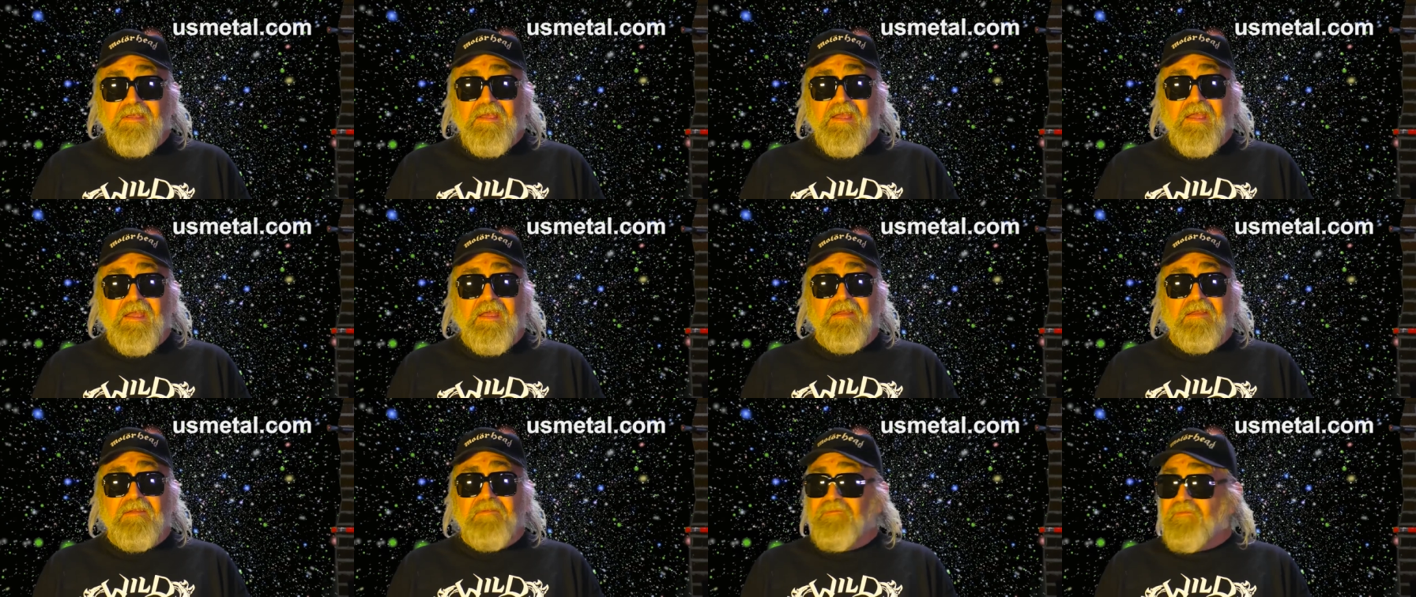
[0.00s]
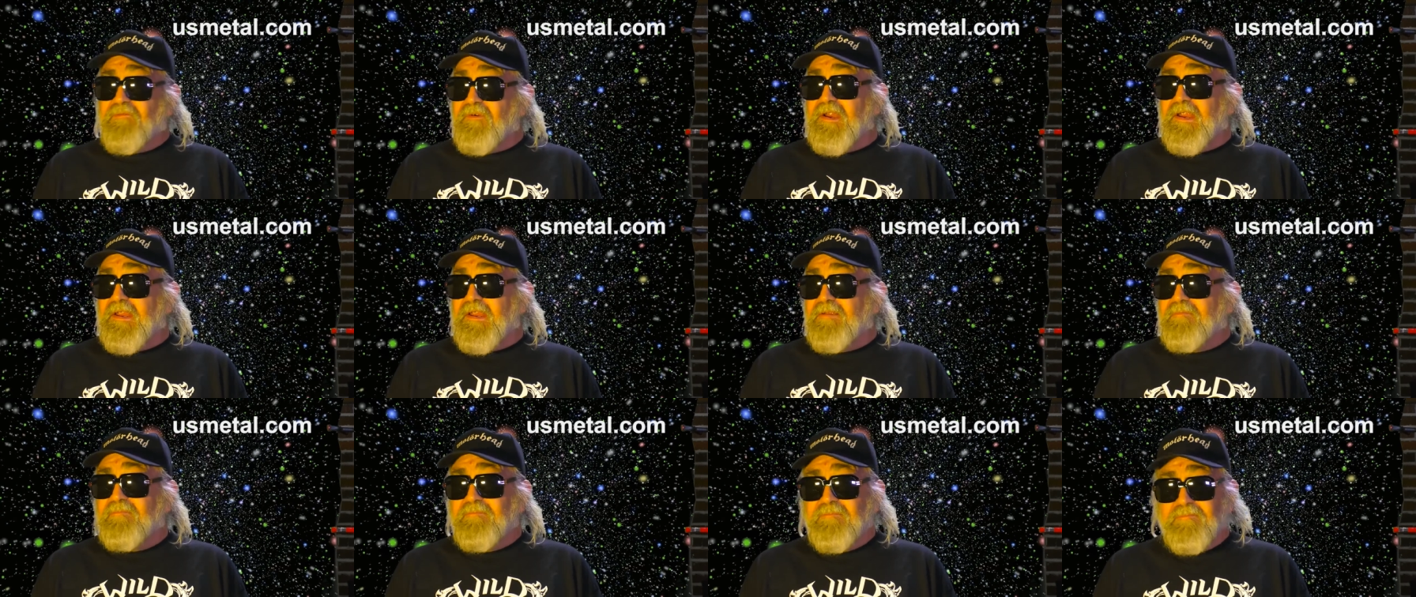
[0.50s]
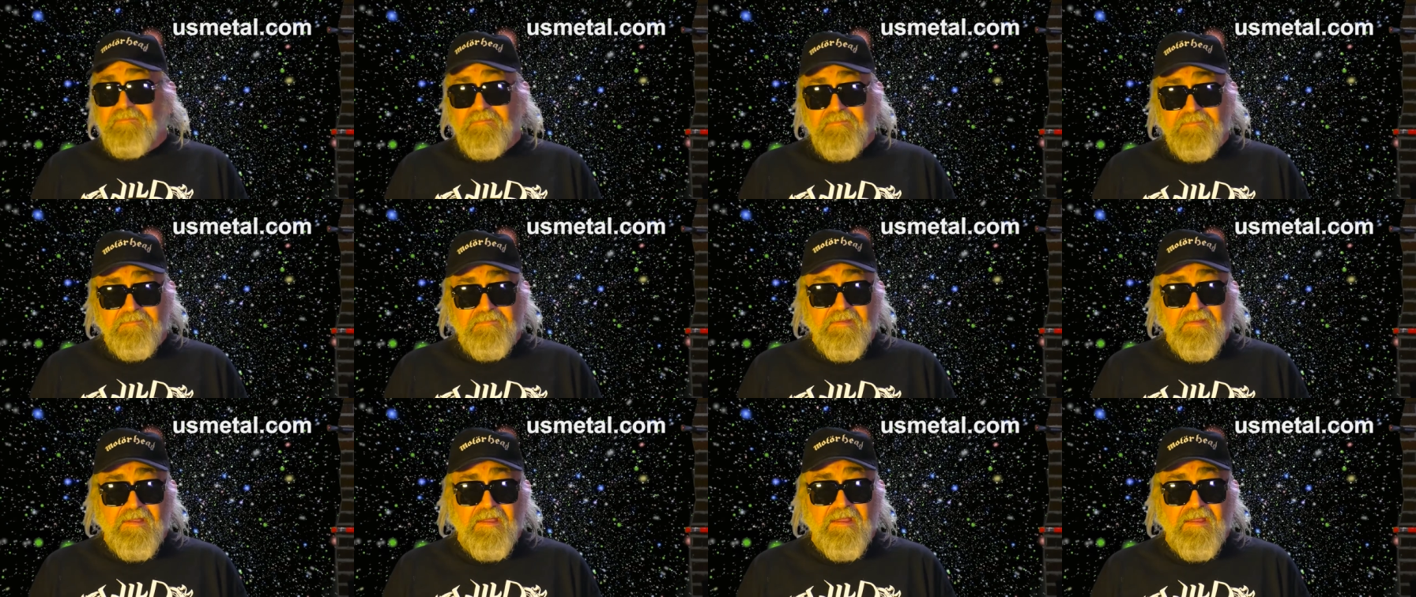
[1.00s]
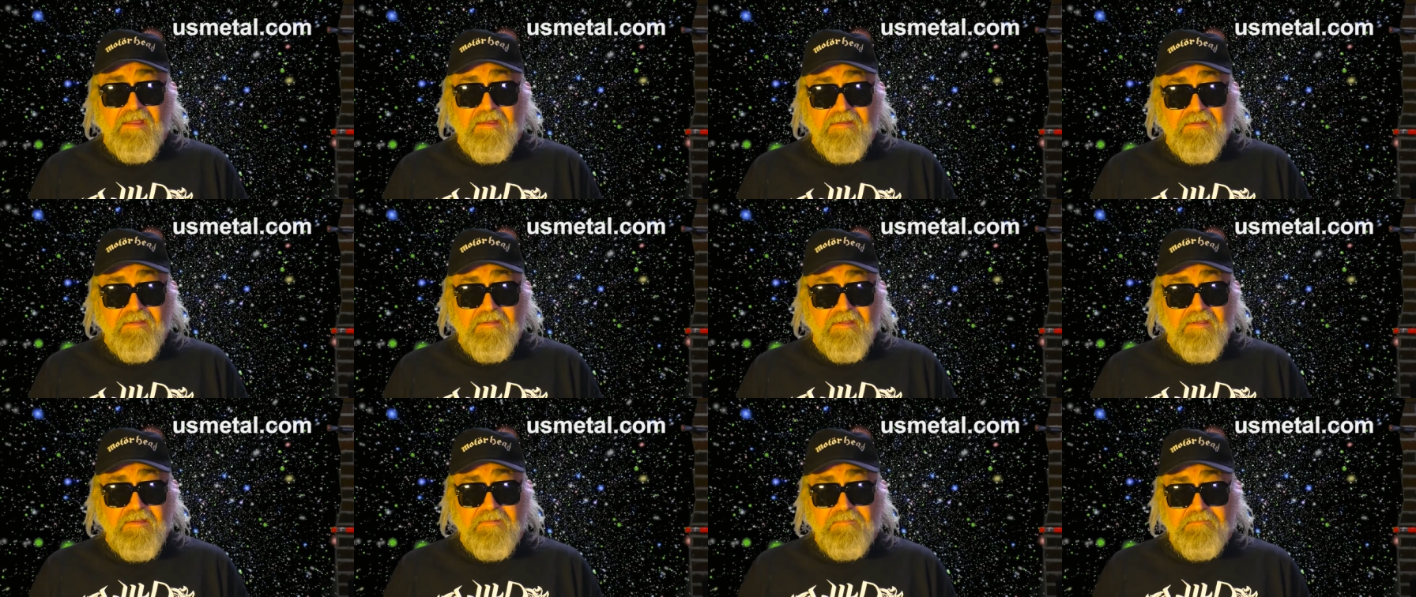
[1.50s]
and free.
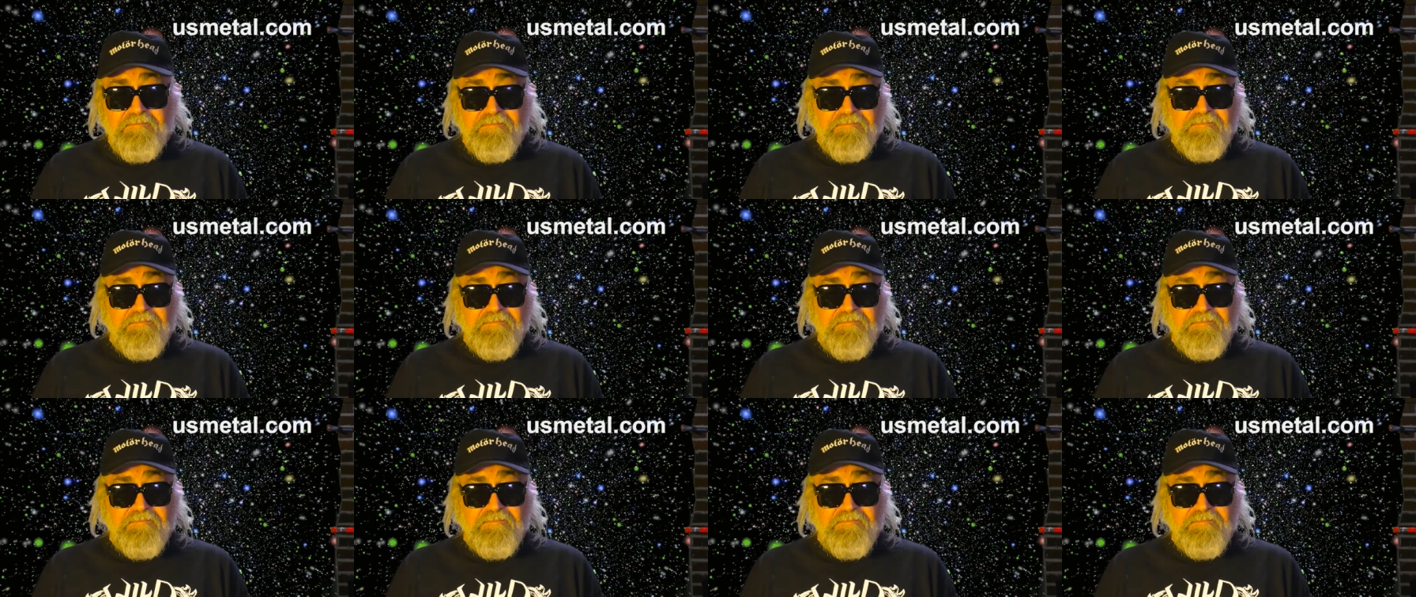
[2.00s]
And